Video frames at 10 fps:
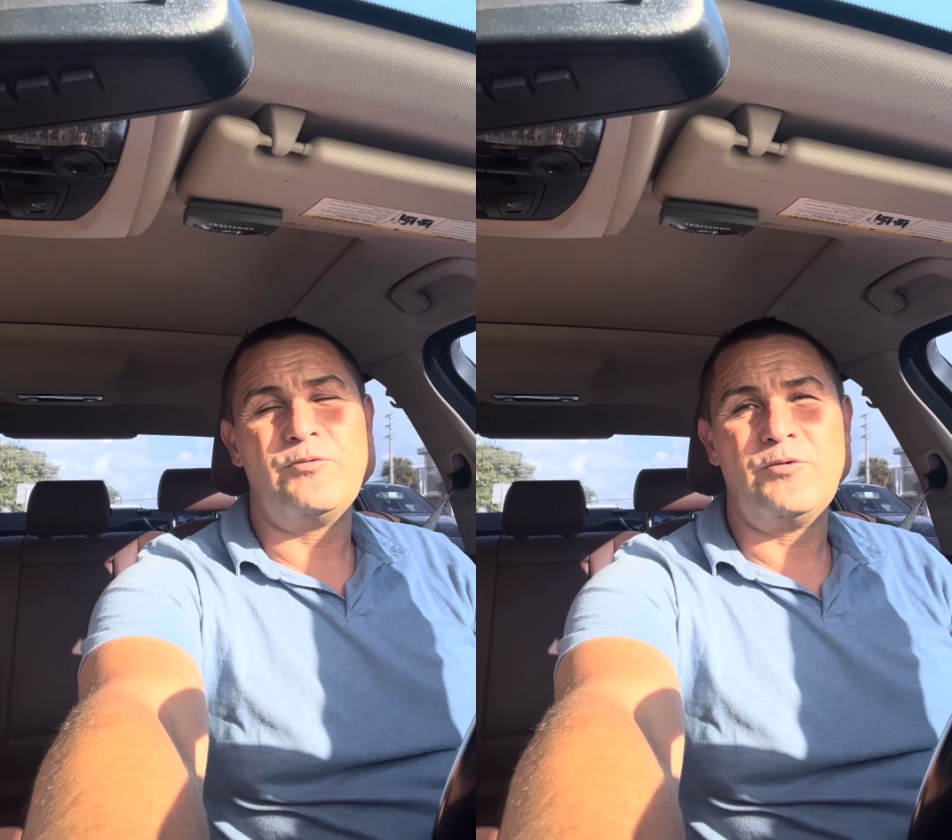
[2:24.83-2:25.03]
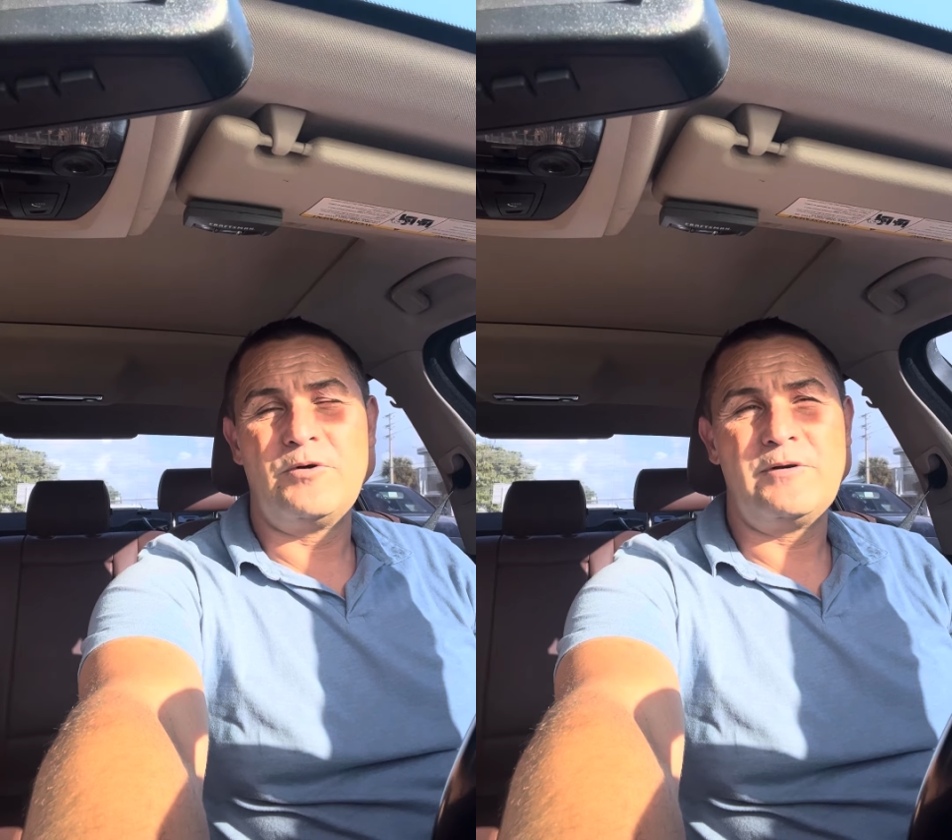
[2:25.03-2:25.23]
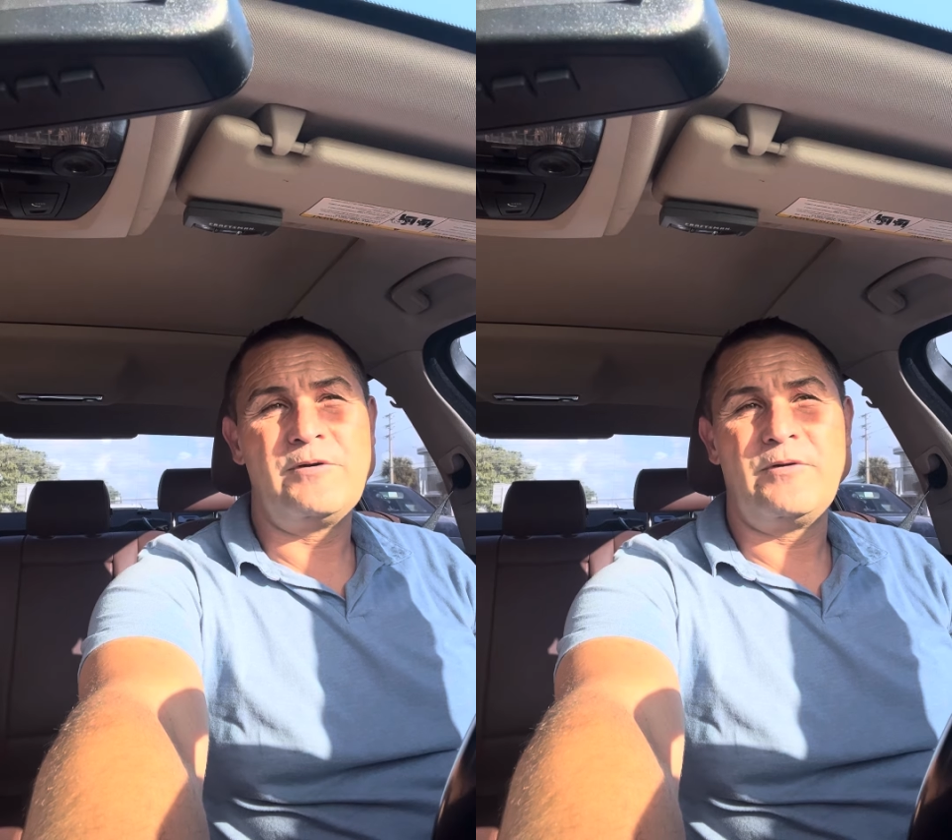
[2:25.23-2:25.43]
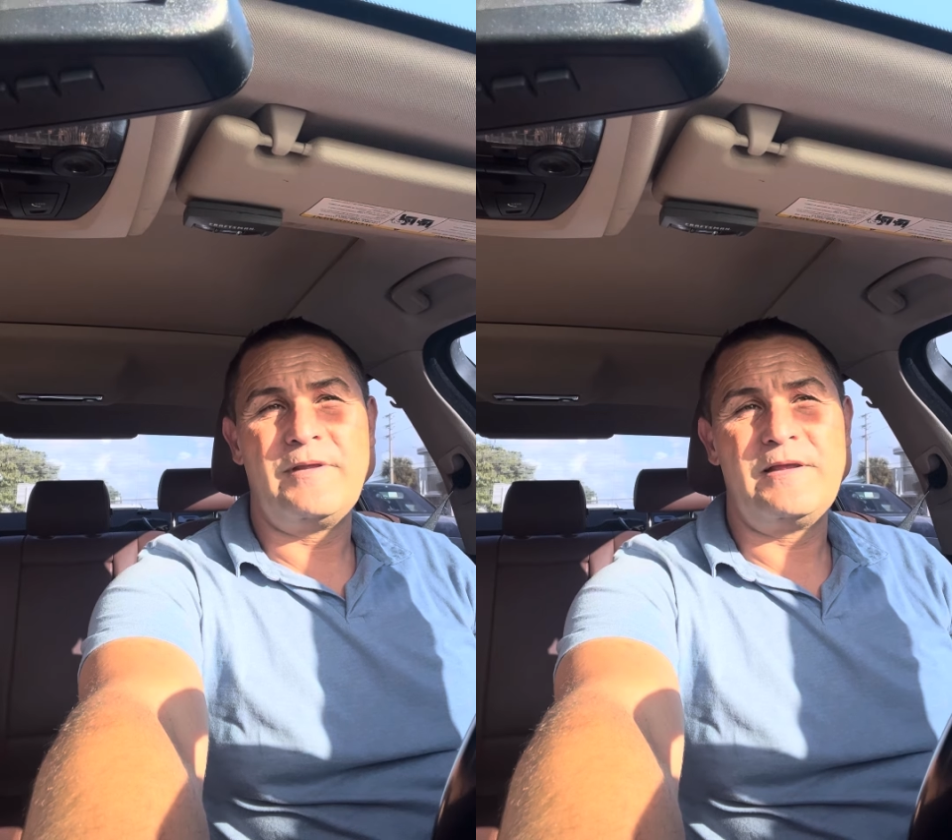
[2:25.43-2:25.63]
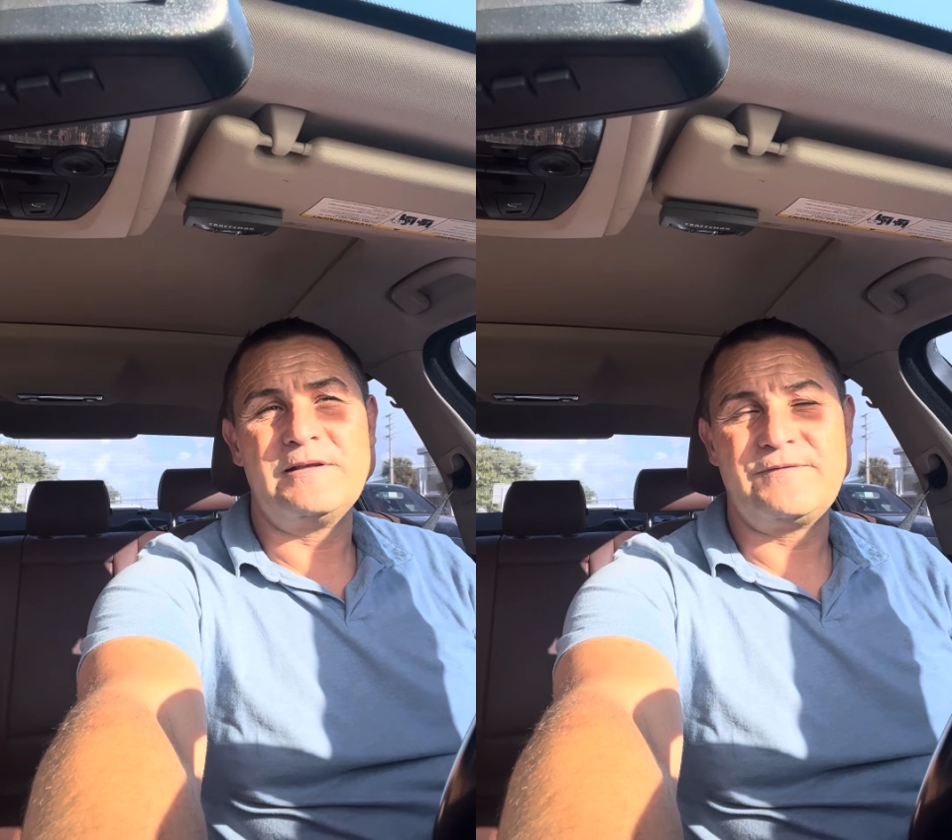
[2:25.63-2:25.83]
war and all
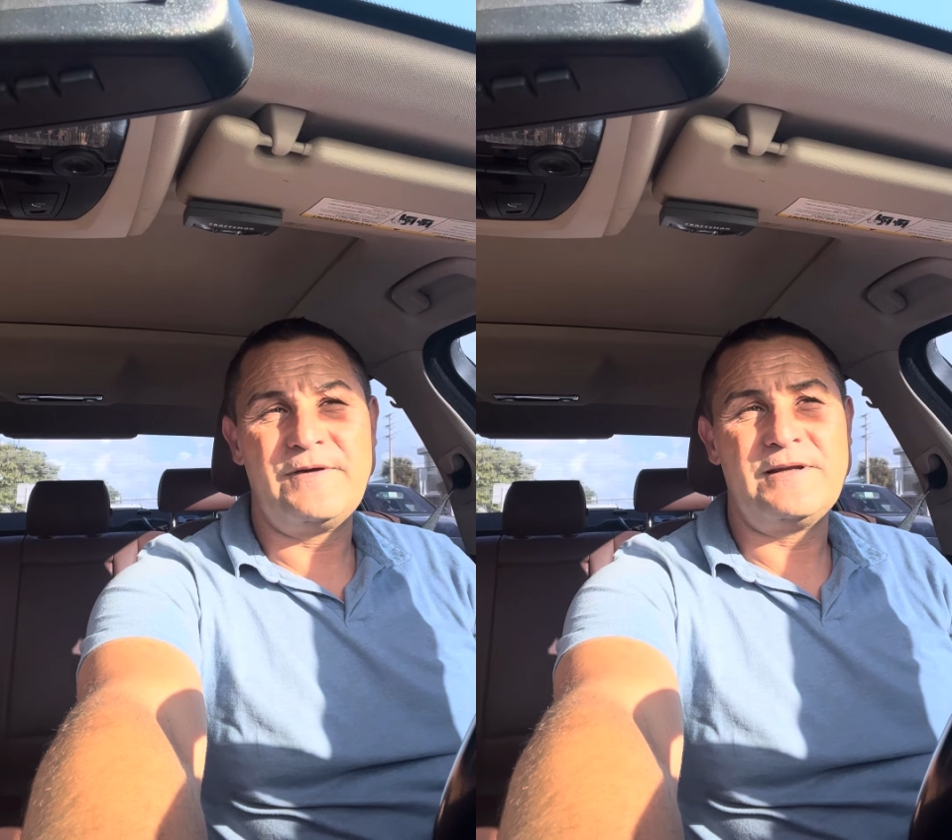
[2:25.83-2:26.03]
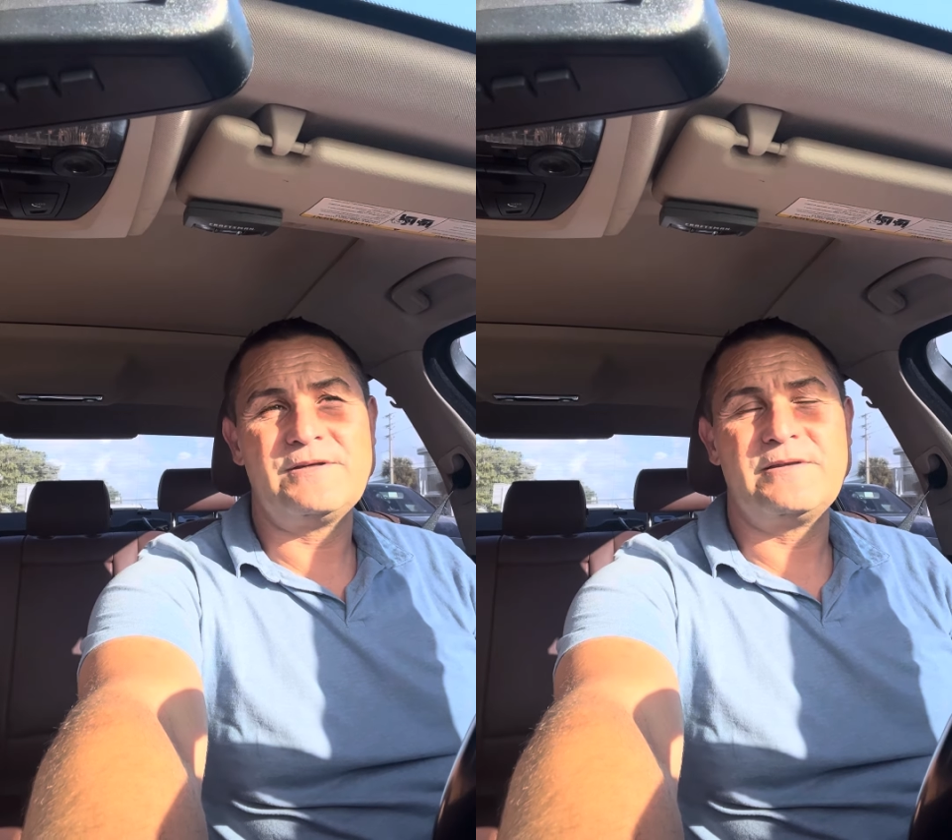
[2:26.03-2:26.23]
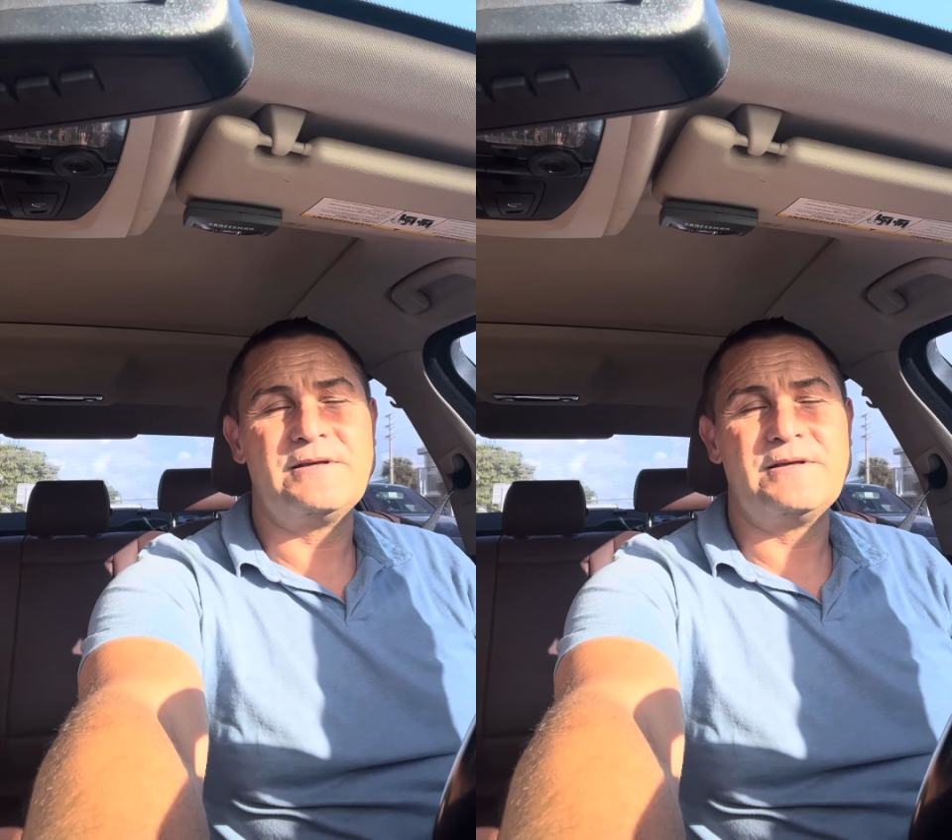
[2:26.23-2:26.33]
that is finished.